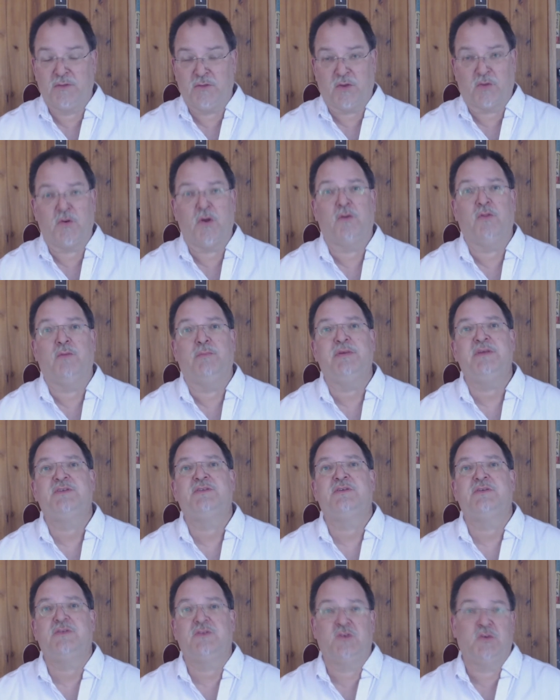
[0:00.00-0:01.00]
to grow the
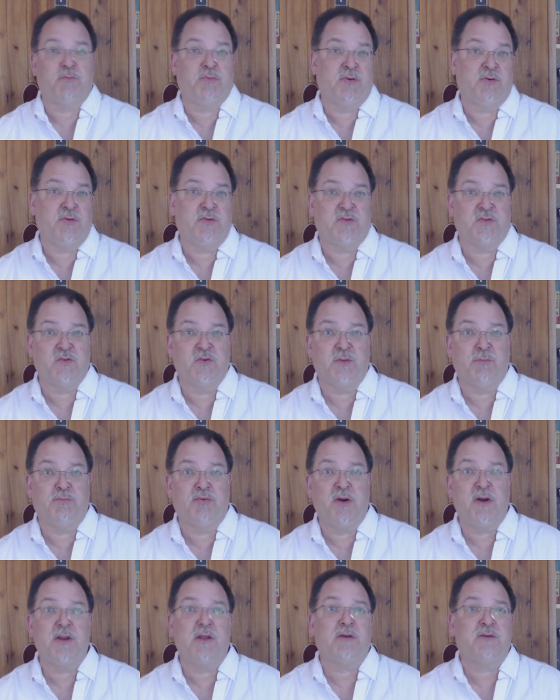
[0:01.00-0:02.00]
business, to produce good
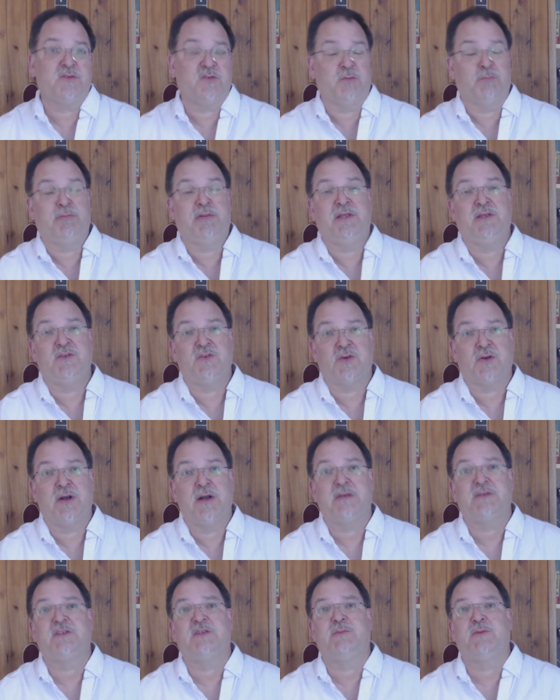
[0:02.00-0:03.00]
products, to please your
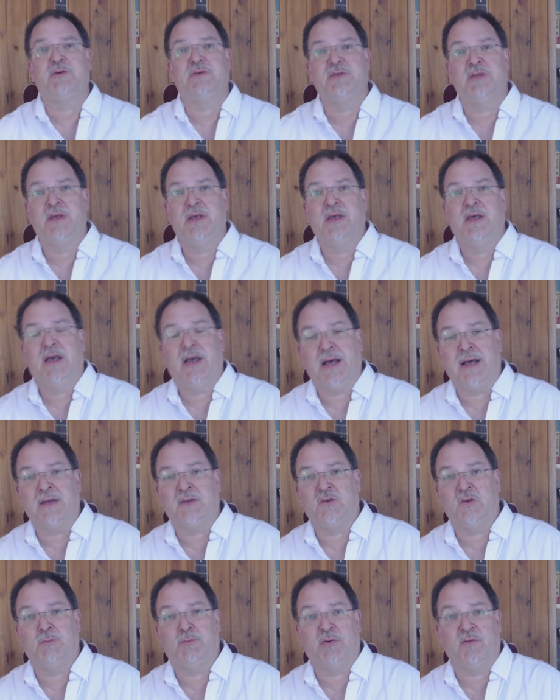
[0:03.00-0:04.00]
customers,
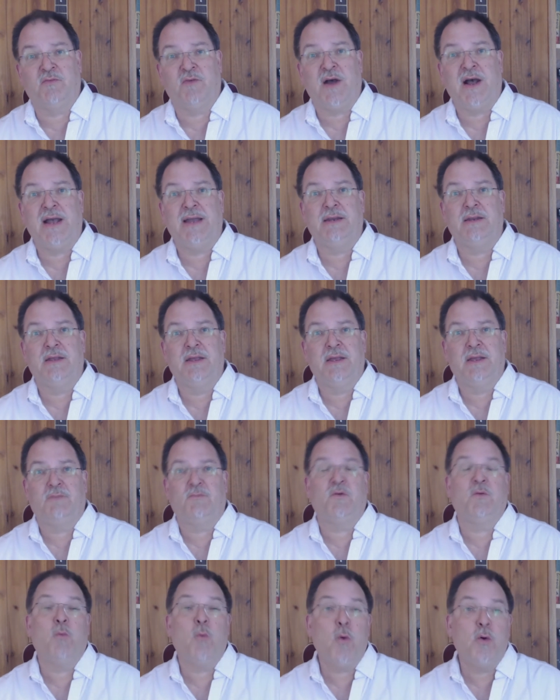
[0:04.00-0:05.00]
uh, to provide
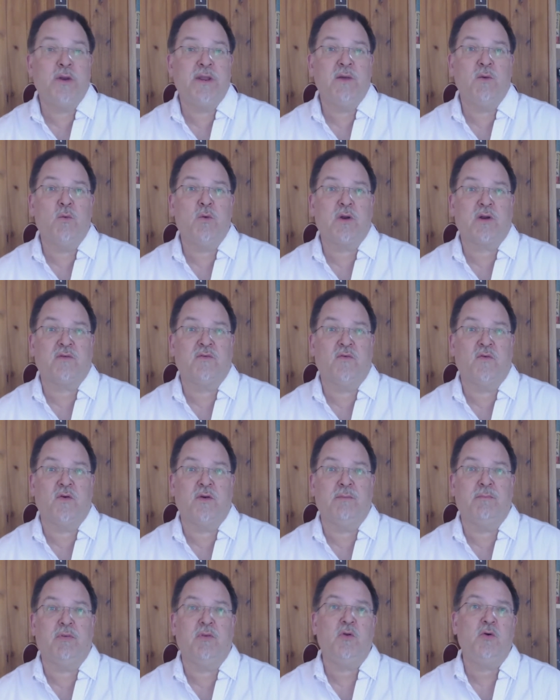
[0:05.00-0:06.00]
rewarding work
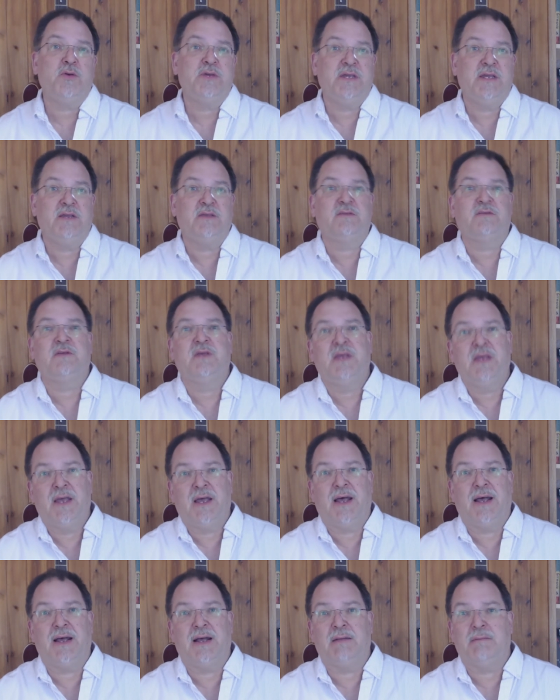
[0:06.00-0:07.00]
for employees,
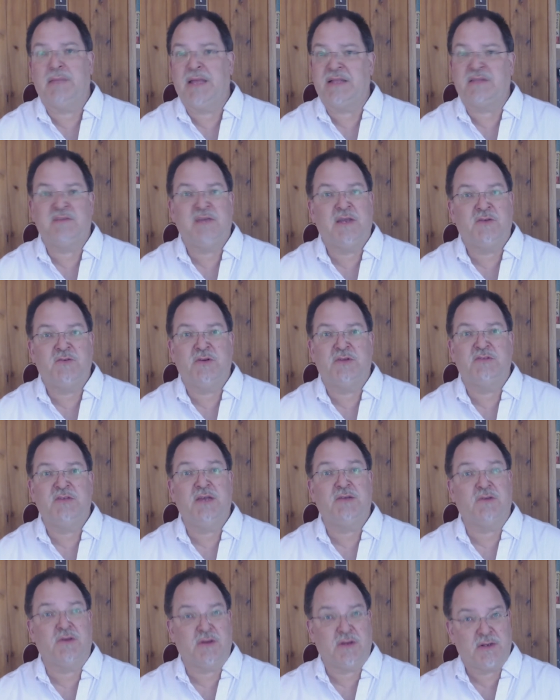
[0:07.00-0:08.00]
uh, et cetera, et
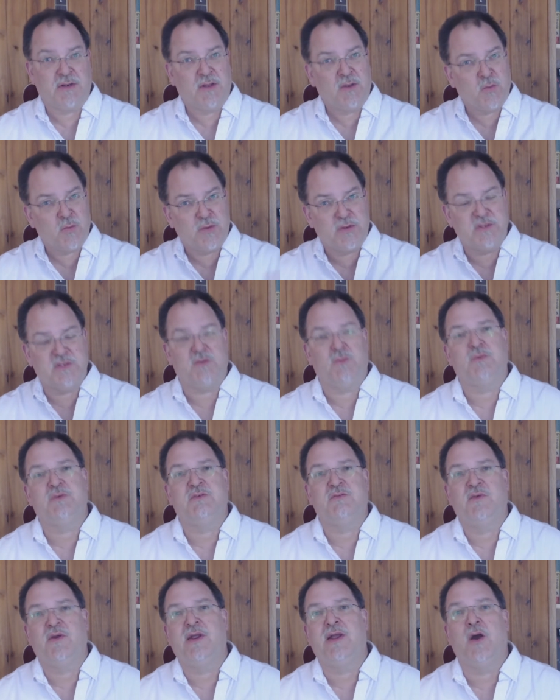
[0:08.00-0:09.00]
cetera. In other words, it
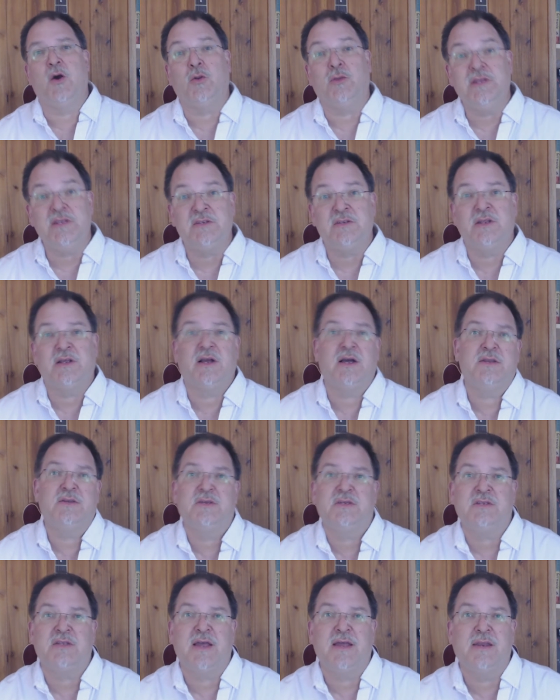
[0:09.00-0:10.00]
was a very holistic
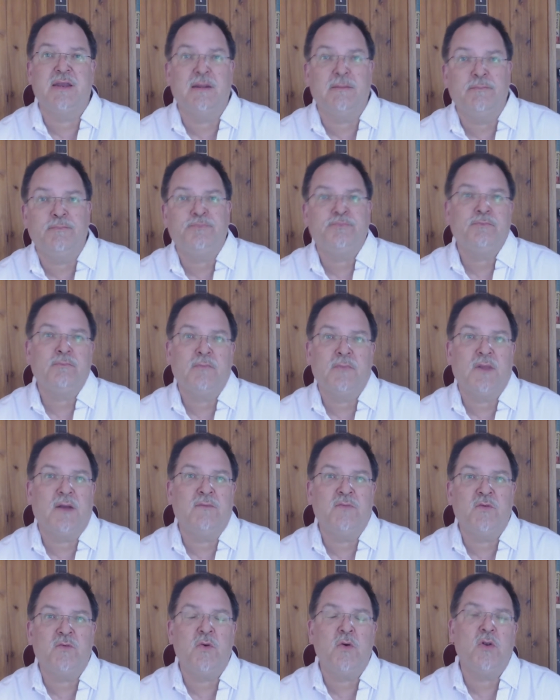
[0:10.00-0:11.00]
understanding
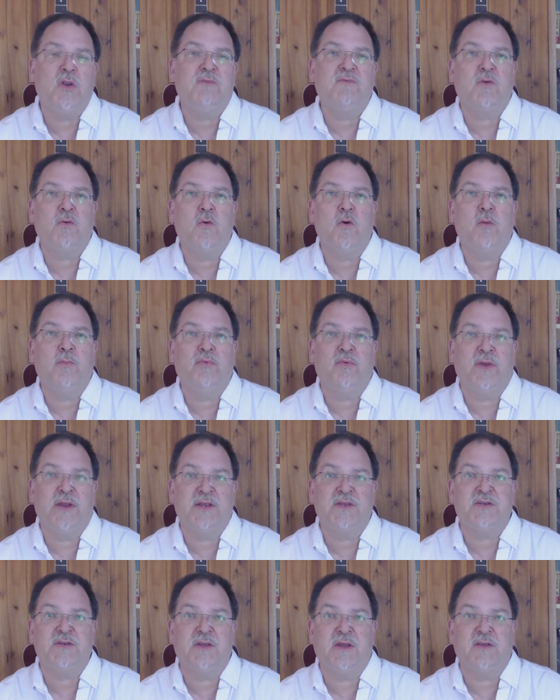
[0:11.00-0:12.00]
of the role of a
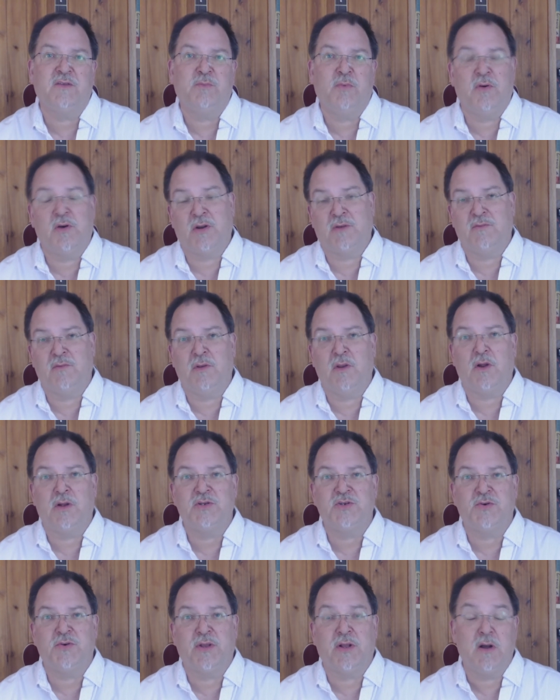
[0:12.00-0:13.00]
corporation as part of a
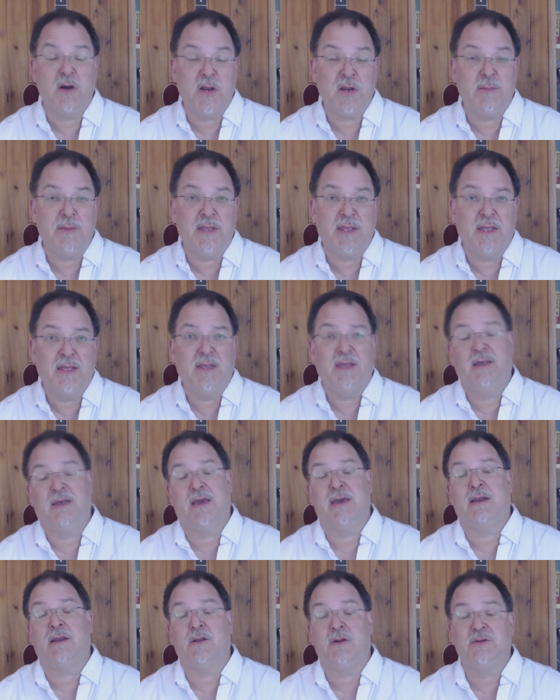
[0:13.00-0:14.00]
larger economy
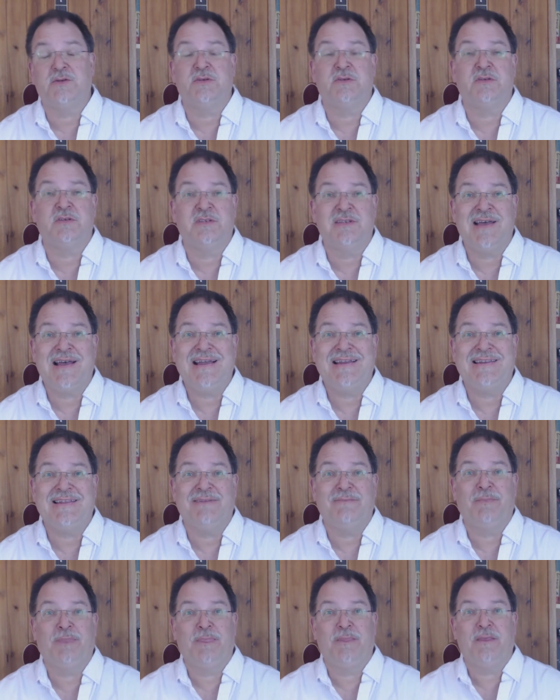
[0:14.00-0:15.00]
and a larger society.